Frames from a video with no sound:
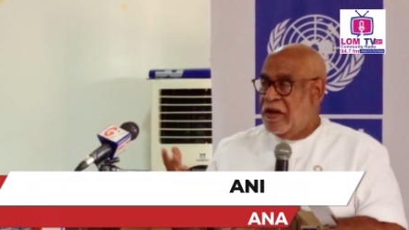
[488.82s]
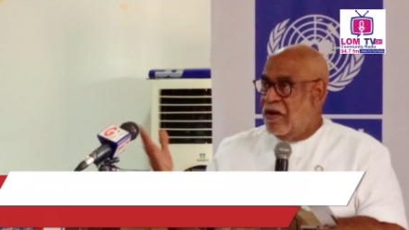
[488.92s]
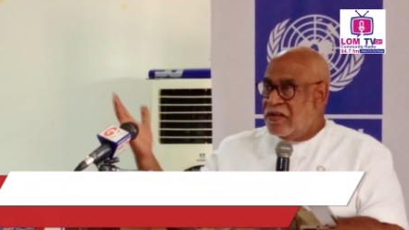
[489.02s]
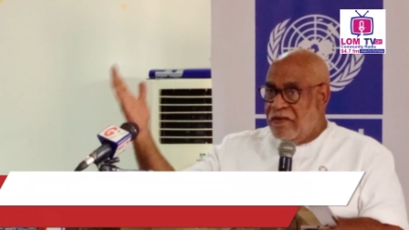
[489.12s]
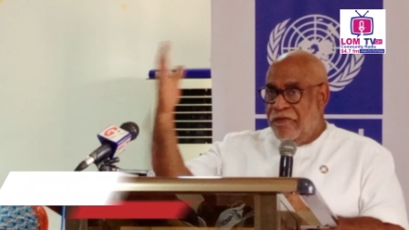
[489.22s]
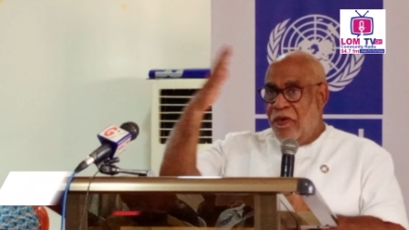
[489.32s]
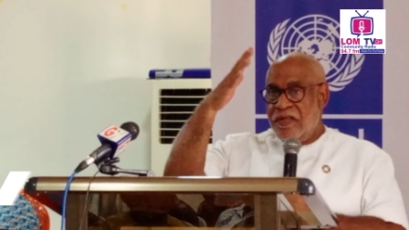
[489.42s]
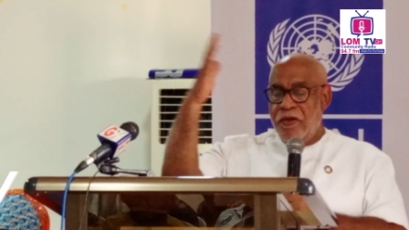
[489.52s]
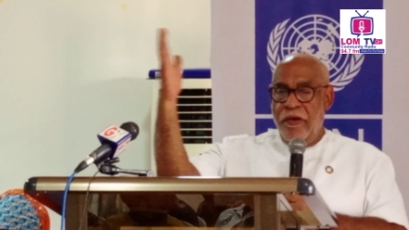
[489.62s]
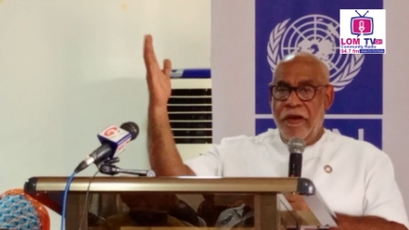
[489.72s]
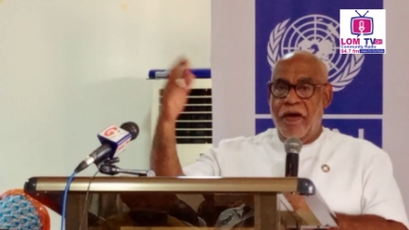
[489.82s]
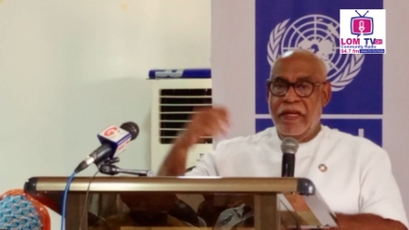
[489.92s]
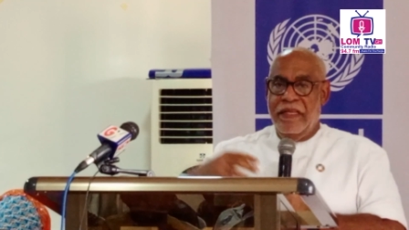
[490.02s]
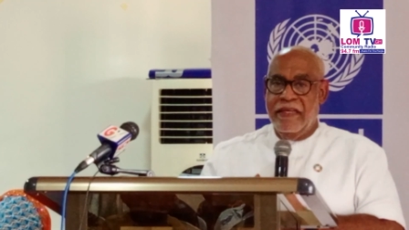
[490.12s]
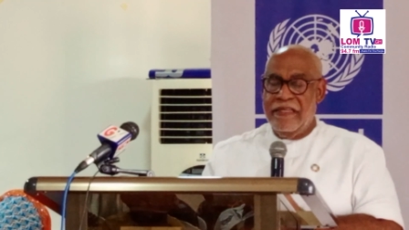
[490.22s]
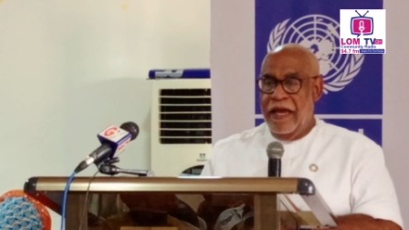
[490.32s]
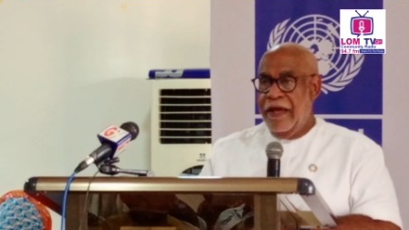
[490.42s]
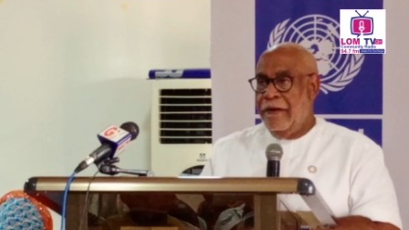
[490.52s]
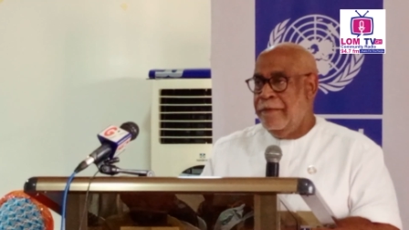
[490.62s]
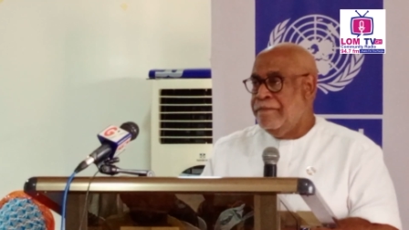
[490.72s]
because of what's going on in the
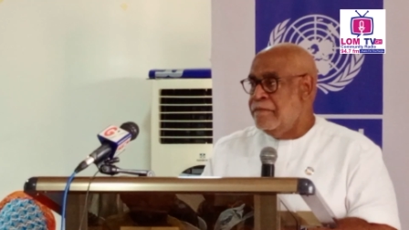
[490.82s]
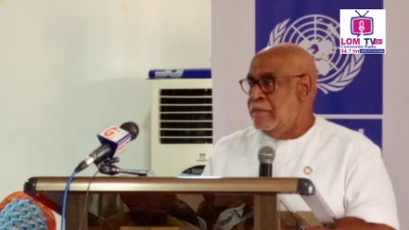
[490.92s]
Sahel,